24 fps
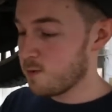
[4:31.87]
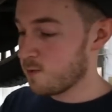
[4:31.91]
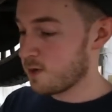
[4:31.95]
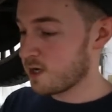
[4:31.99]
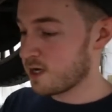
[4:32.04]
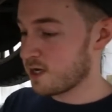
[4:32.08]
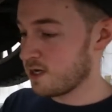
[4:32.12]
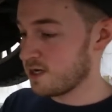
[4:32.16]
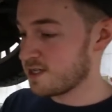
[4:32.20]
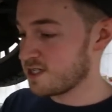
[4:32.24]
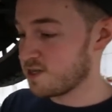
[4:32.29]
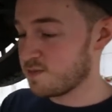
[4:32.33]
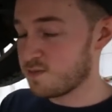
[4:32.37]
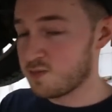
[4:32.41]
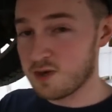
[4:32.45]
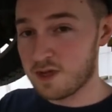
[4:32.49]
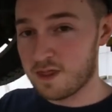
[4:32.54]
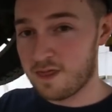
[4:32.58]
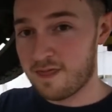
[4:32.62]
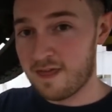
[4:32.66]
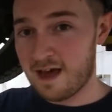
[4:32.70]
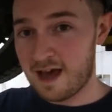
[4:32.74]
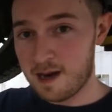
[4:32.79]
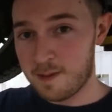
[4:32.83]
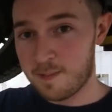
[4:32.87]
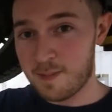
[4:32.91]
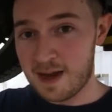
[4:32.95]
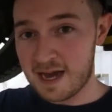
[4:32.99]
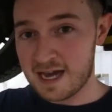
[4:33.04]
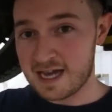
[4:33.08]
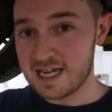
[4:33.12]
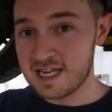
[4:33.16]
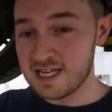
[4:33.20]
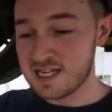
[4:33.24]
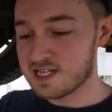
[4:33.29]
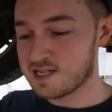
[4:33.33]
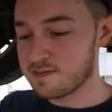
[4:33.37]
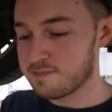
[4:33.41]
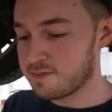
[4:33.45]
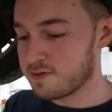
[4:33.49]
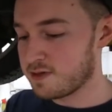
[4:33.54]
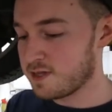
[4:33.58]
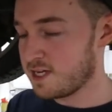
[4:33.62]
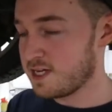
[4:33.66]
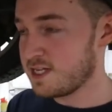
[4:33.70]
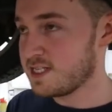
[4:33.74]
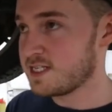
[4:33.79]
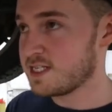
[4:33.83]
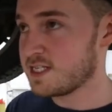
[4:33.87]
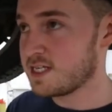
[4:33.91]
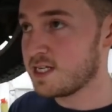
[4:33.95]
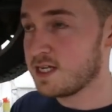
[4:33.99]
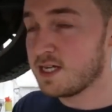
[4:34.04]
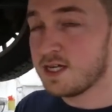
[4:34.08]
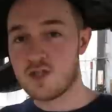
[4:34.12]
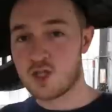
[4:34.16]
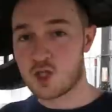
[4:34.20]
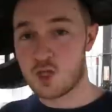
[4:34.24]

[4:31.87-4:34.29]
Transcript: we can also put that back into place.